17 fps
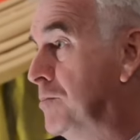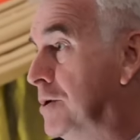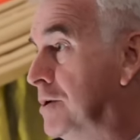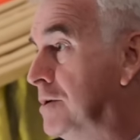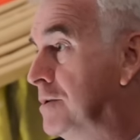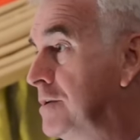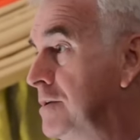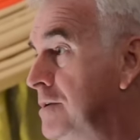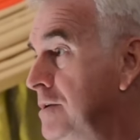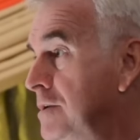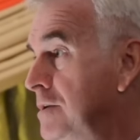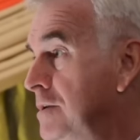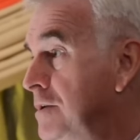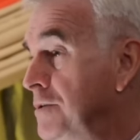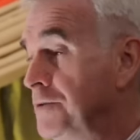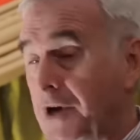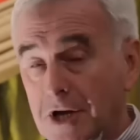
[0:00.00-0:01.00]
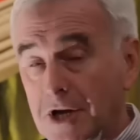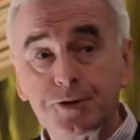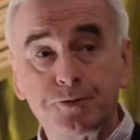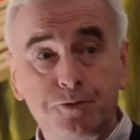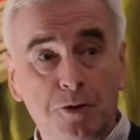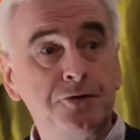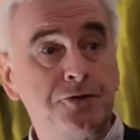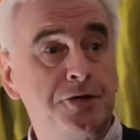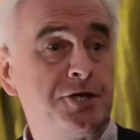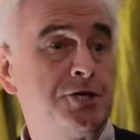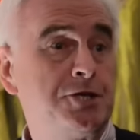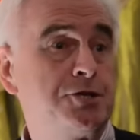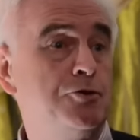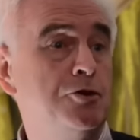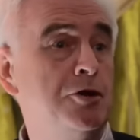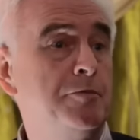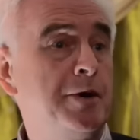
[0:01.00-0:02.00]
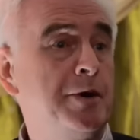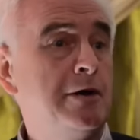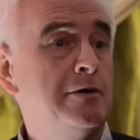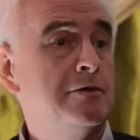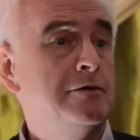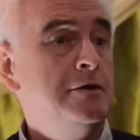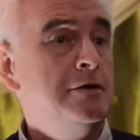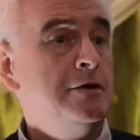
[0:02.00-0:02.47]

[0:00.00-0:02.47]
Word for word: world. That's what this is all about.